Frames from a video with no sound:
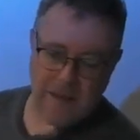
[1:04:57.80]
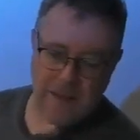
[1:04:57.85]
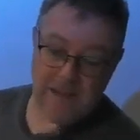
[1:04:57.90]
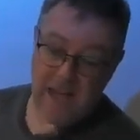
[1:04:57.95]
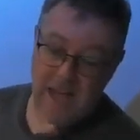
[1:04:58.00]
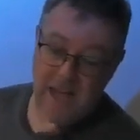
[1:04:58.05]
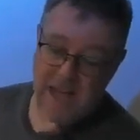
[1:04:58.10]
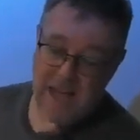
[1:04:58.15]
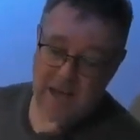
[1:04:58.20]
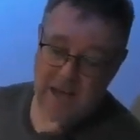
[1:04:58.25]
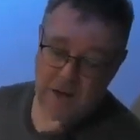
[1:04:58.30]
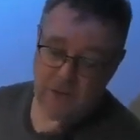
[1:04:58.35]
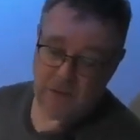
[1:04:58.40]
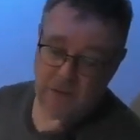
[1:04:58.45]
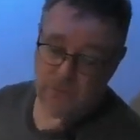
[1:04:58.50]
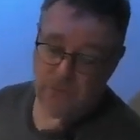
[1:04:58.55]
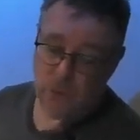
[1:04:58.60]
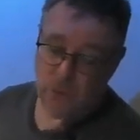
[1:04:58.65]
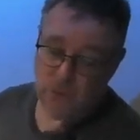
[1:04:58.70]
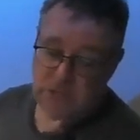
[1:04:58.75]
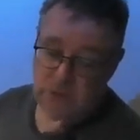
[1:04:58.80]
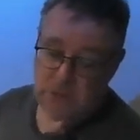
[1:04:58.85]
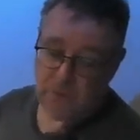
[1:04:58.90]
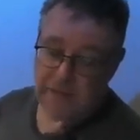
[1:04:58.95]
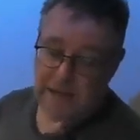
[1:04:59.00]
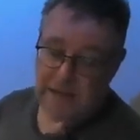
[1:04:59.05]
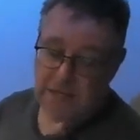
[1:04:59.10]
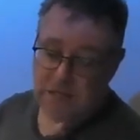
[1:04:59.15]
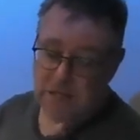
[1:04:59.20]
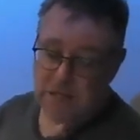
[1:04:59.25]
yeah, and I think fluency
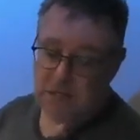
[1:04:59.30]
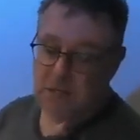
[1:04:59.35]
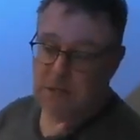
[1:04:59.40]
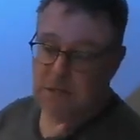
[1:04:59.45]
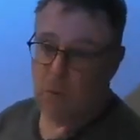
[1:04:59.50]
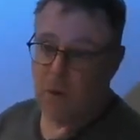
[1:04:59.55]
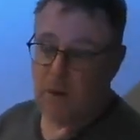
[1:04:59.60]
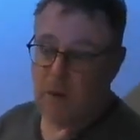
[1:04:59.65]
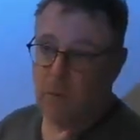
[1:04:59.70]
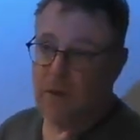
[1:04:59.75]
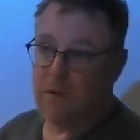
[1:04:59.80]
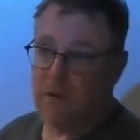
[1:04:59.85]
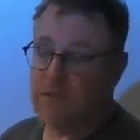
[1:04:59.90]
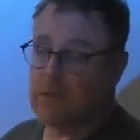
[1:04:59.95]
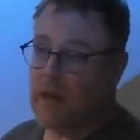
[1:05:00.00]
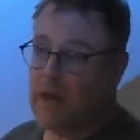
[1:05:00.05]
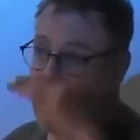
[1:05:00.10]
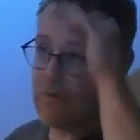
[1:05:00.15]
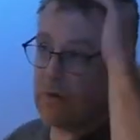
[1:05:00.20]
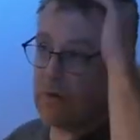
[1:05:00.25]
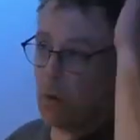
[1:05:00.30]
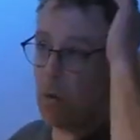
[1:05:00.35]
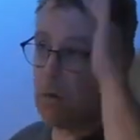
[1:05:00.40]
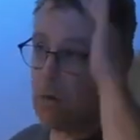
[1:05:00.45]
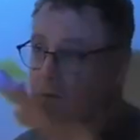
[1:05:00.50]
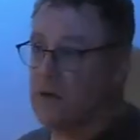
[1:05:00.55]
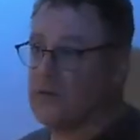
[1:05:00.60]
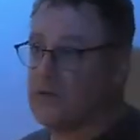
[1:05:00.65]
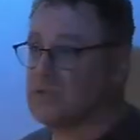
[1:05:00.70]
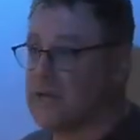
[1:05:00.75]
with the assets. One, one of the things, having
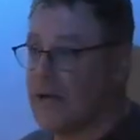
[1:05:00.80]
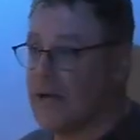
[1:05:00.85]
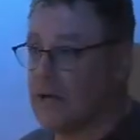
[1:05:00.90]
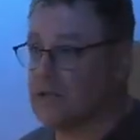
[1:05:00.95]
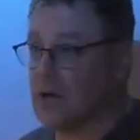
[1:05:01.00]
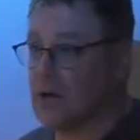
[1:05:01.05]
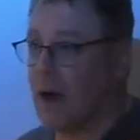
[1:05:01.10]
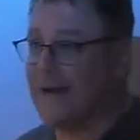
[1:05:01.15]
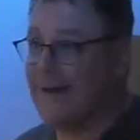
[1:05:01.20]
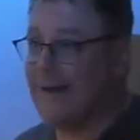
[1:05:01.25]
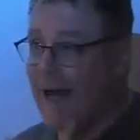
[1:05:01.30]
all of those sounds, I